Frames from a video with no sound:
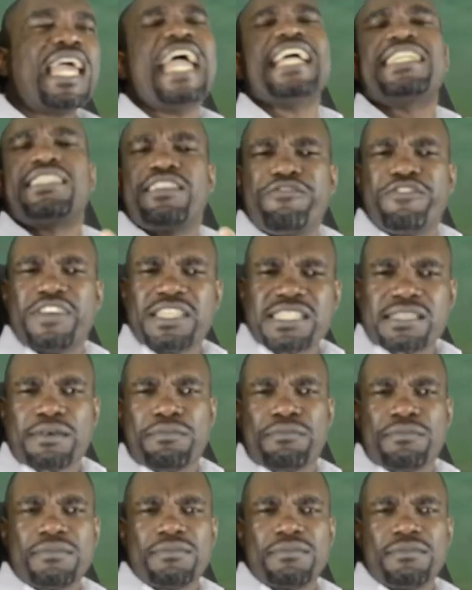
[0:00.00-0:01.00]

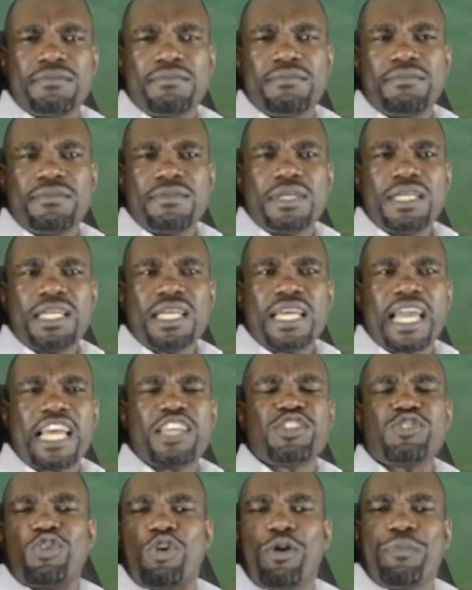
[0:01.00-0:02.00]
activism
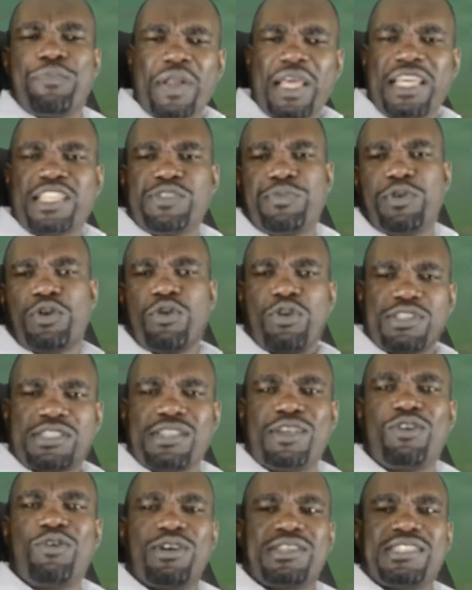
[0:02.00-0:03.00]
has no place
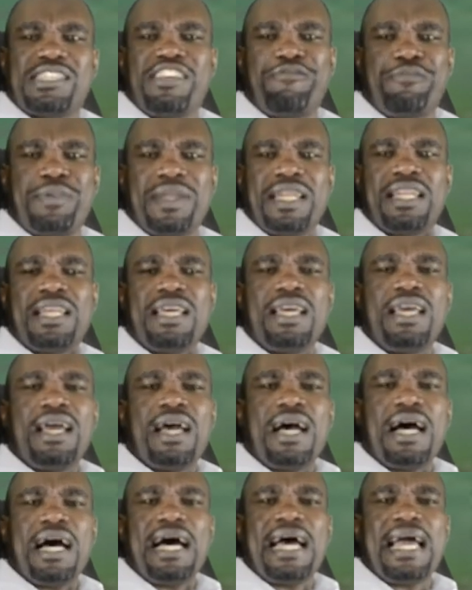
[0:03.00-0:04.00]
because the laws have been
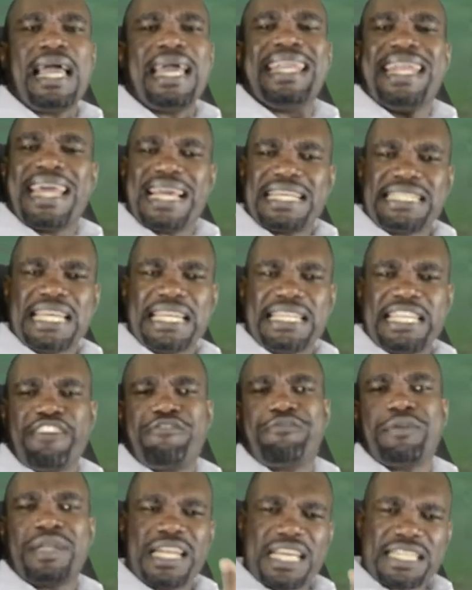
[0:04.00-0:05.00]
enacted,
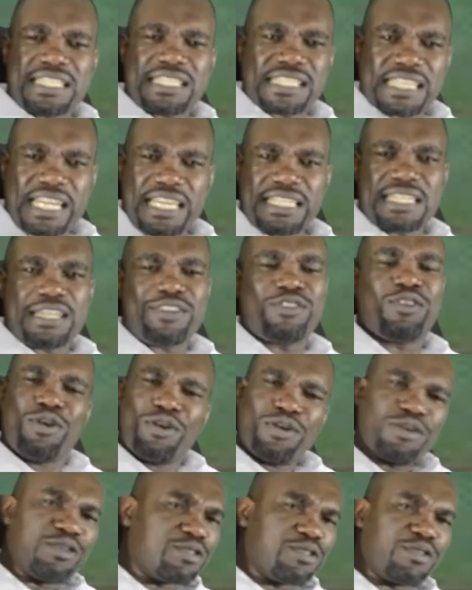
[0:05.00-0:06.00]
they've been legislated.
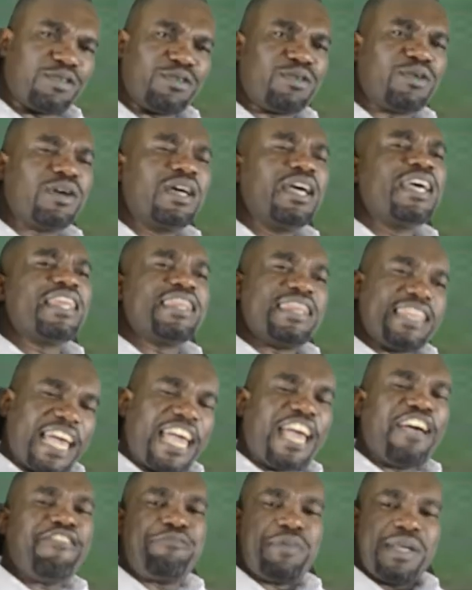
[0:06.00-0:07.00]
No.
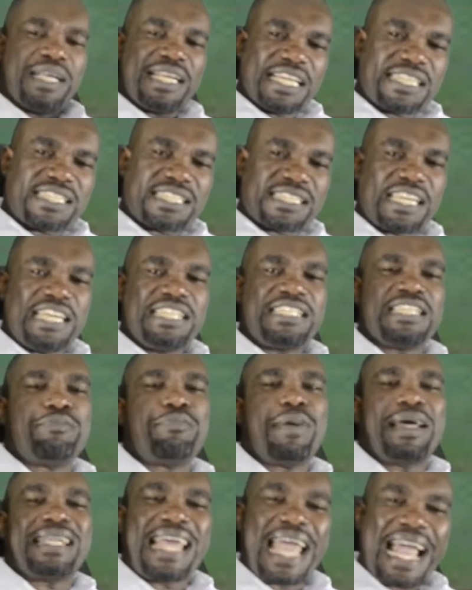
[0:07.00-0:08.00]
They have been
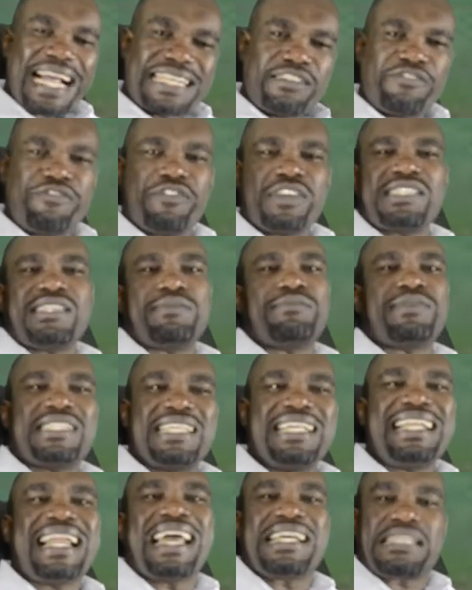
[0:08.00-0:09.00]
legislated, but activism
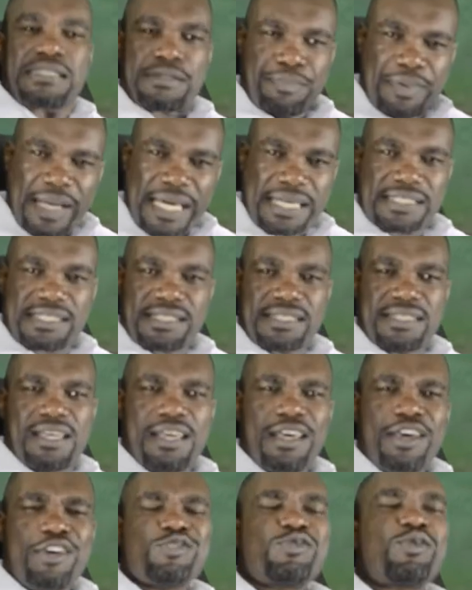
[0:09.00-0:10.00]
still has a place.
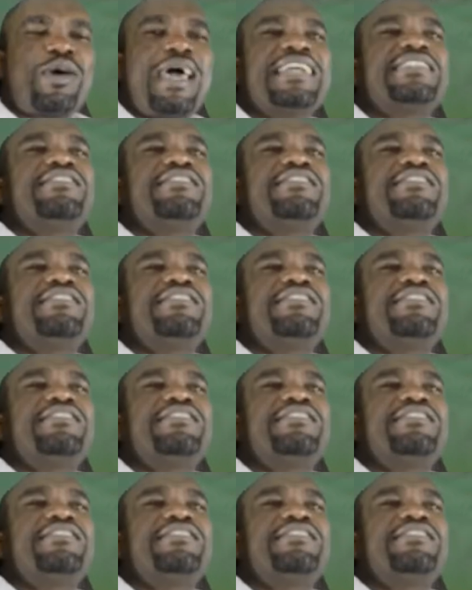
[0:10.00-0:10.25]
So